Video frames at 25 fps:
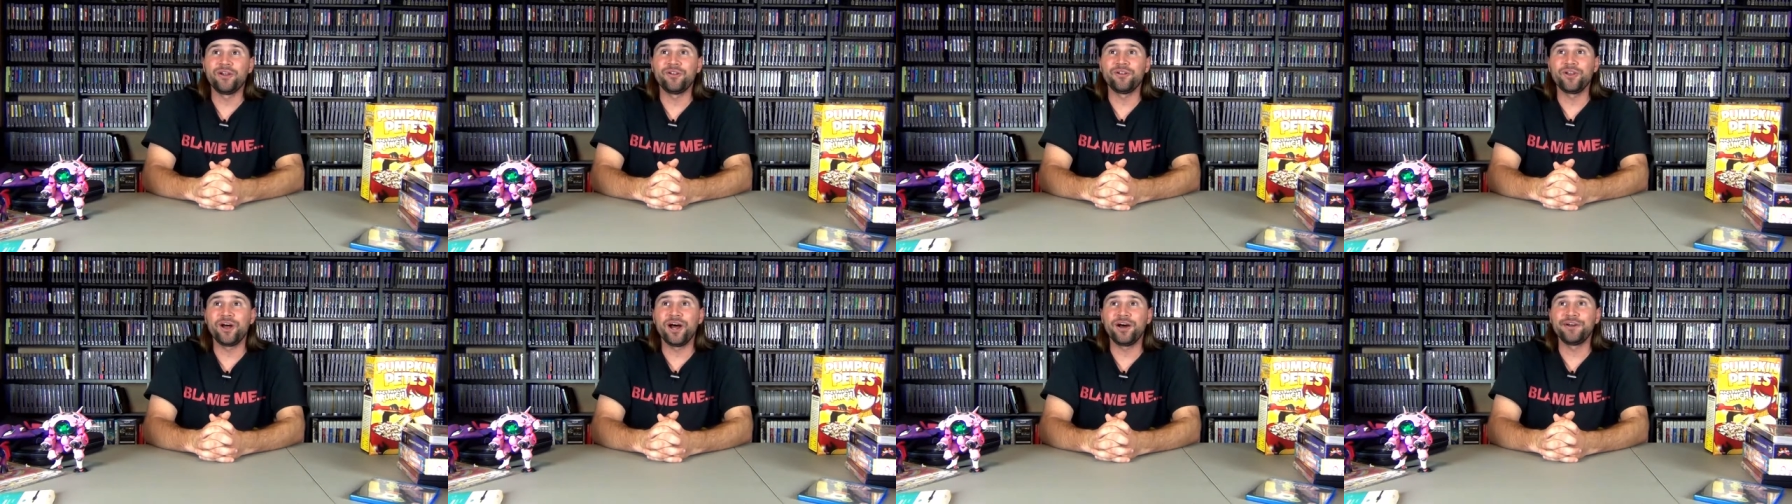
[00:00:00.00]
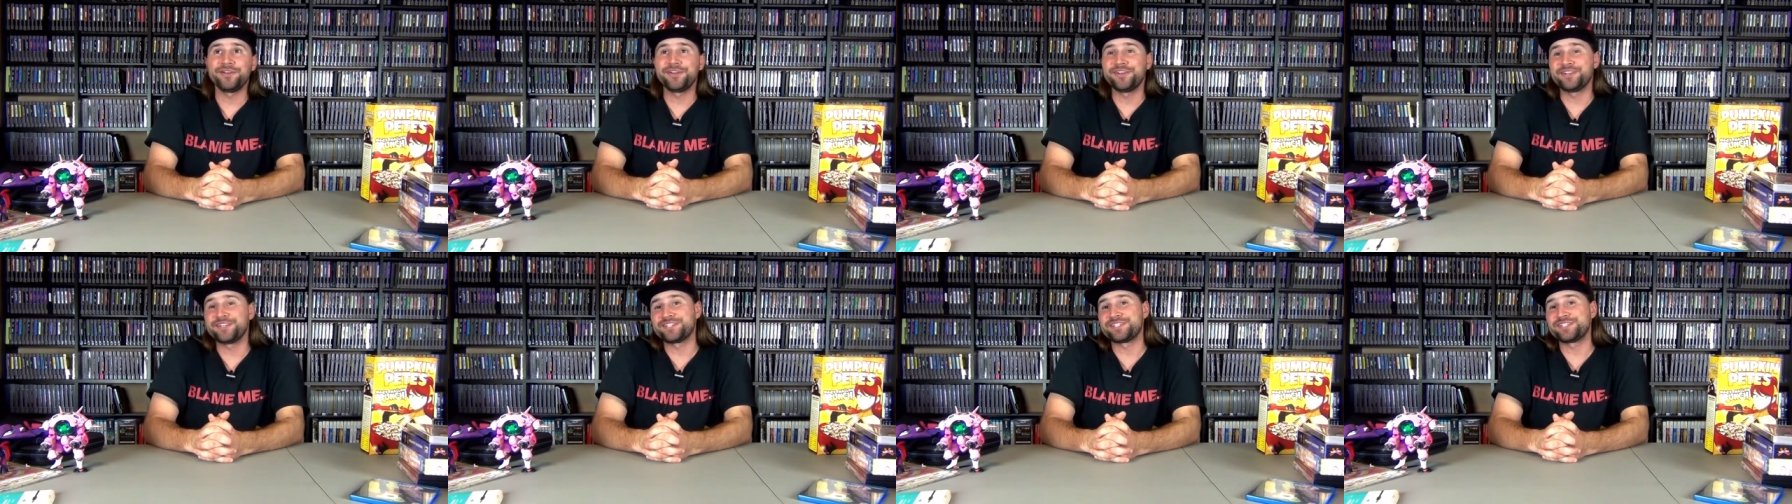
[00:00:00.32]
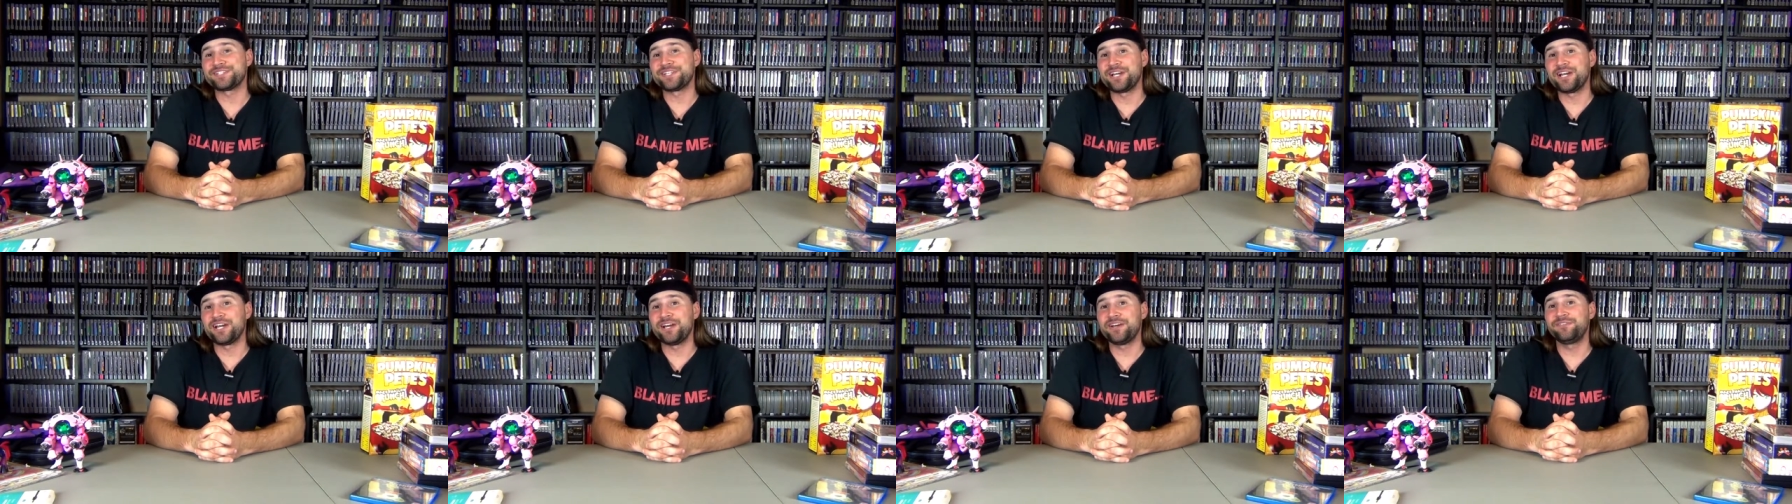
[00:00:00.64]
a lot of
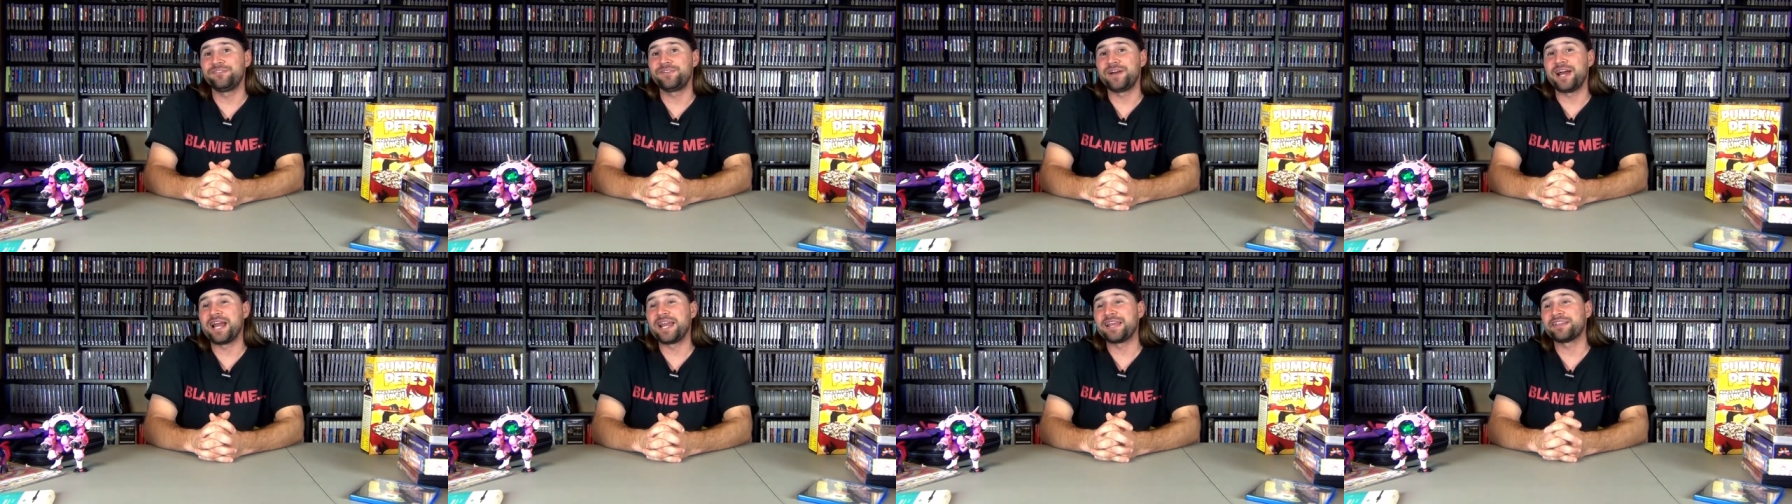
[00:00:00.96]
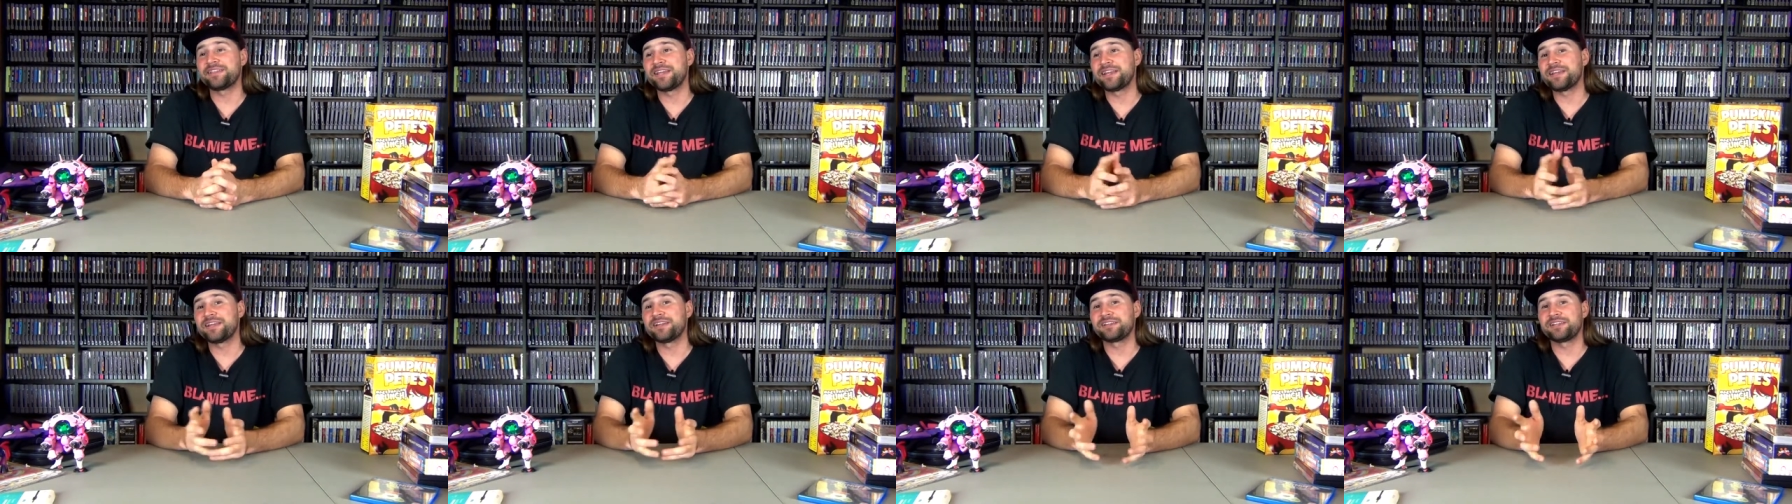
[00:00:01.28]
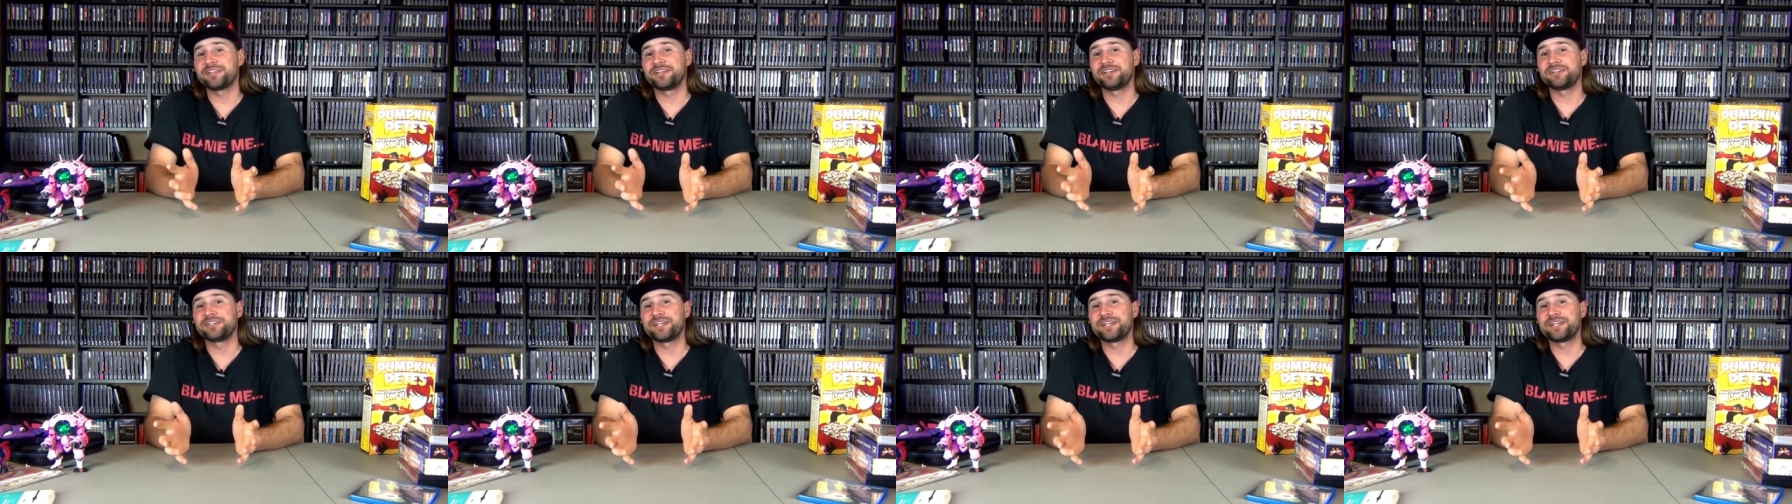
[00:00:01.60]
the stuff I think